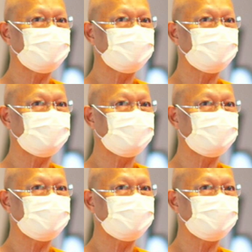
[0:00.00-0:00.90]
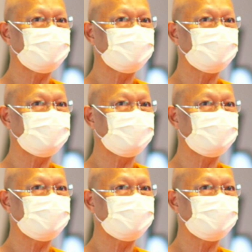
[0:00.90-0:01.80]

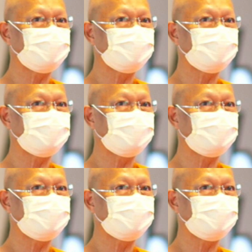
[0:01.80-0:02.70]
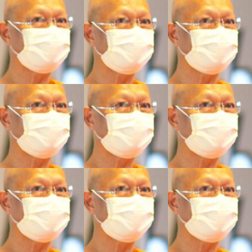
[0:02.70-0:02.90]
The face doesn't move, so there is nothing to read.